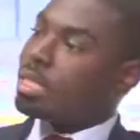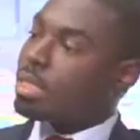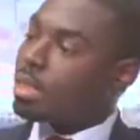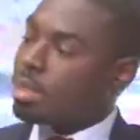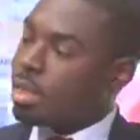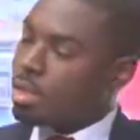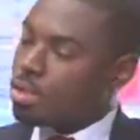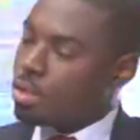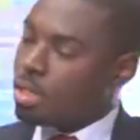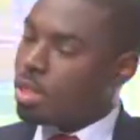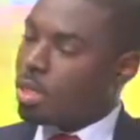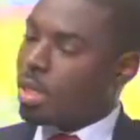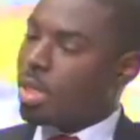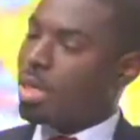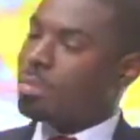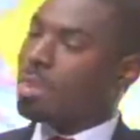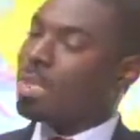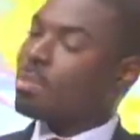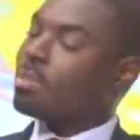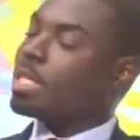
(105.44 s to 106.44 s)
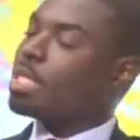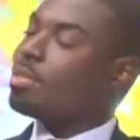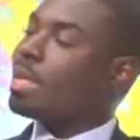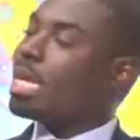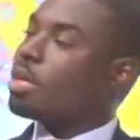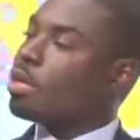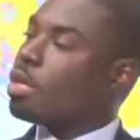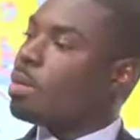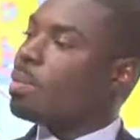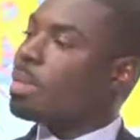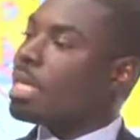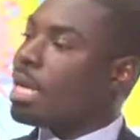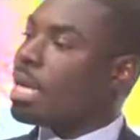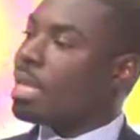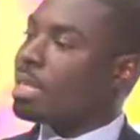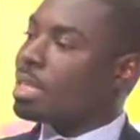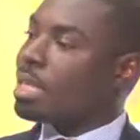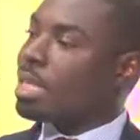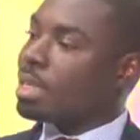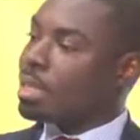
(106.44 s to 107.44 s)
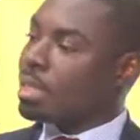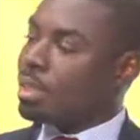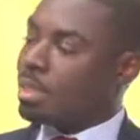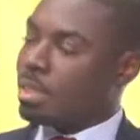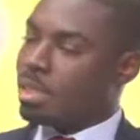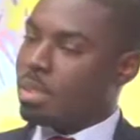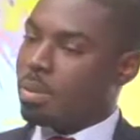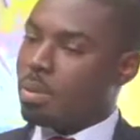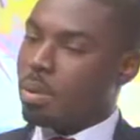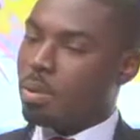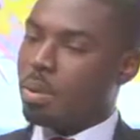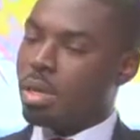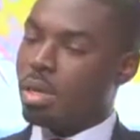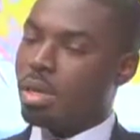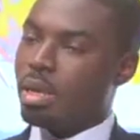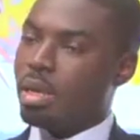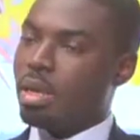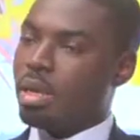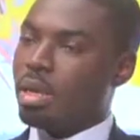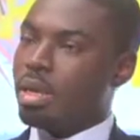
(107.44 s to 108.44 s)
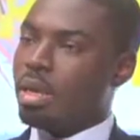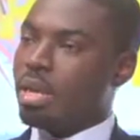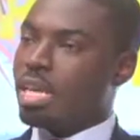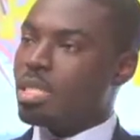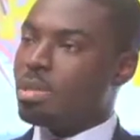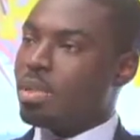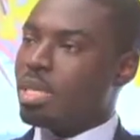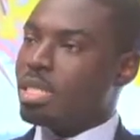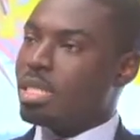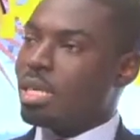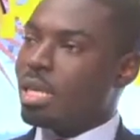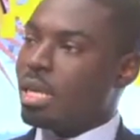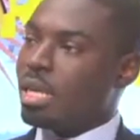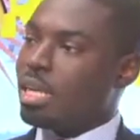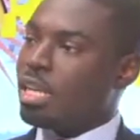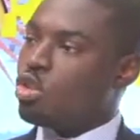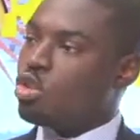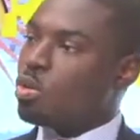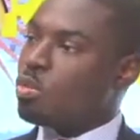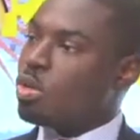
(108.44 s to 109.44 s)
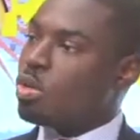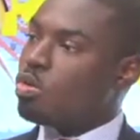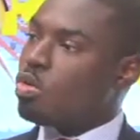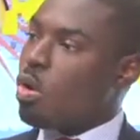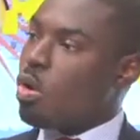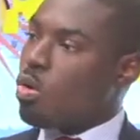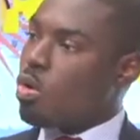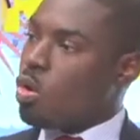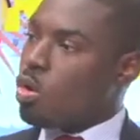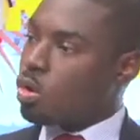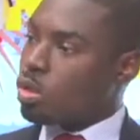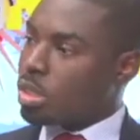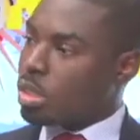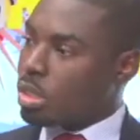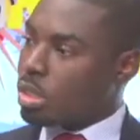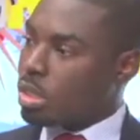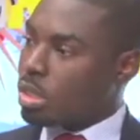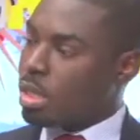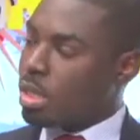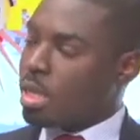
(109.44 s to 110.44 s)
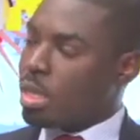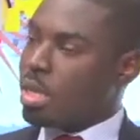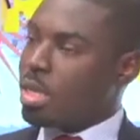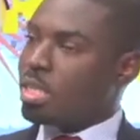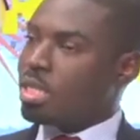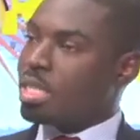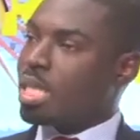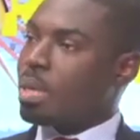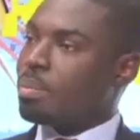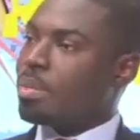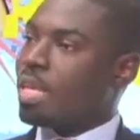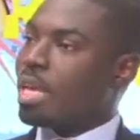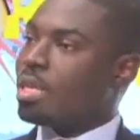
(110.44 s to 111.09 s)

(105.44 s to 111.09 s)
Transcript: it's like criminal justice system, especially at be courts. Sometimes